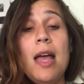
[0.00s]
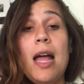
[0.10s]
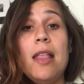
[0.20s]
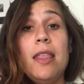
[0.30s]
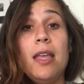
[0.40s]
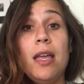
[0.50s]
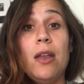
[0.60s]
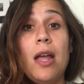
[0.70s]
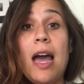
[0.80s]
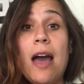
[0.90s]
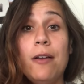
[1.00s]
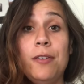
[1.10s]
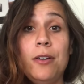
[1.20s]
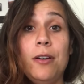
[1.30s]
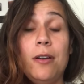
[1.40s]
And then
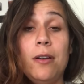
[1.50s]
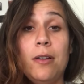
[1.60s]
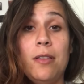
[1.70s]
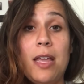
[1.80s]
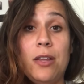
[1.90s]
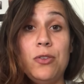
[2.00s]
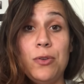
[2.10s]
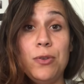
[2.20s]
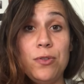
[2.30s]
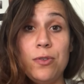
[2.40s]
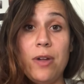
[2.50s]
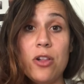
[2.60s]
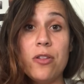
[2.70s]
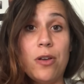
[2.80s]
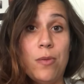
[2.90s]
after they do use the
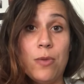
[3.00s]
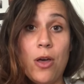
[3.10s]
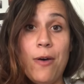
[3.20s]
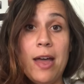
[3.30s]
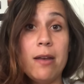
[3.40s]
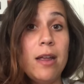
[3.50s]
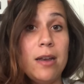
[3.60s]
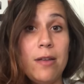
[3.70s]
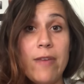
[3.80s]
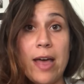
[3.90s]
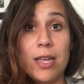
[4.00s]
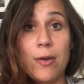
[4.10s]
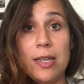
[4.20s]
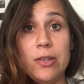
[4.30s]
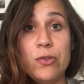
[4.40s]
restroom, go ahead and
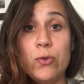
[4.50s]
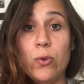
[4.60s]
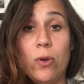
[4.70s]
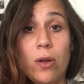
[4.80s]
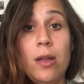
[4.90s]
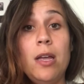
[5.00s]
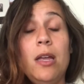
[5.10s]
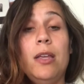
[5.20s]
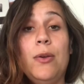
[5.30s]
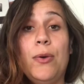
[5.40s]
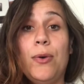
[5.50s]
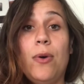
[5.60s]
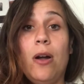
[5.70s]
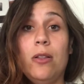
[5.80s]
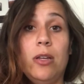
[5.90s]
evaluate the stool. You
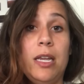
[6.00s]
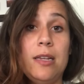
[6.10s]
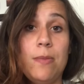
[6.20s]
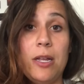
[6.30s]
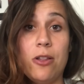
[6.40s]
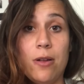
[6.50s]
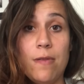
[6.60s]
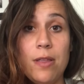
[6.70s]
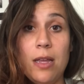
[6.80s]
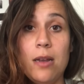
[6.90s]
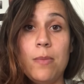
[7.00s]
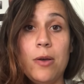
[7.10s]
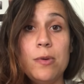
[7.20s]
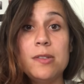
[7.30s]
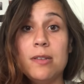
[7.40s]
are looking to make sure if the enema
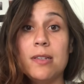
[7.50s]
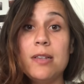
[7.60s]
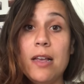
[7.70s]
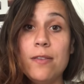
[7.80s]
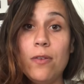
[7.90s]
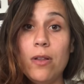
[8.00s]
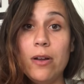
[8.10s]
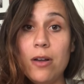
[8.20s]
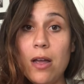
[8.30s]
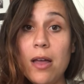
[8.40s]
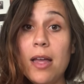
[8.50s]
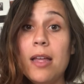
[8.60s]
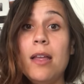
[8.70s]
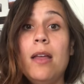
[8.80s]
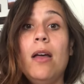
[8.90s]
was successful or not,
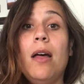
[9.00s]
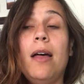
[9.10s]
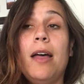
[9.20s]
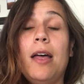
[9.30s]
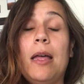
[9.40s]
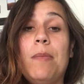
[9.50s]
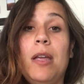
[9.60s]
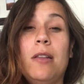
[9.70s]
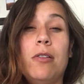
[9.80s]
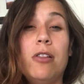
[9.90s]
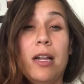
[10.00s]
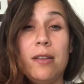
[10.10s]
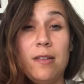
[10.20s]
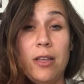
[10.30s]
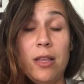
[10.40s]
and check to
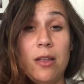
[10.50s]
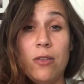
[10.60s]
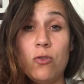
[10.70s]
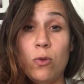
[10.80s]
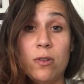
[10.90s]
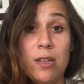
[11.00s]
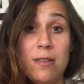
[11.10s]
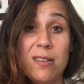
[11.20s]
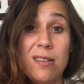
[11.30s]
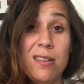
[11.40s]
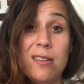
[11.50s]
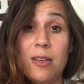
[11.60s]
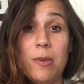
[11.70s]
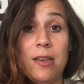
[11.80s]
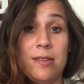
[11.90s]
see the stool's consistency
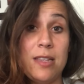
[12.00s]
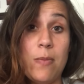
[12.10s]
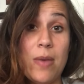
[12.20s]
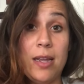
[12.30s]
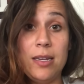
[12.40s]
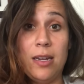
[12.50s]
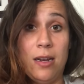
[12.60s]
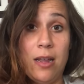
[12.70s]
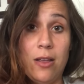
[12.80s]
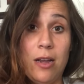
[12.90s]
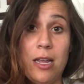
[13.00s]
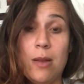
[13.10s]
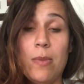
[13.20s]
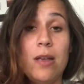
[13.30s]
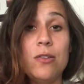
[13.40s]
because they might need another
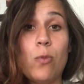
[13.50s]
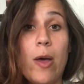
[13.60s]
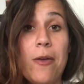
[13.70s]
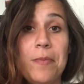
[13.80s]
enema as well.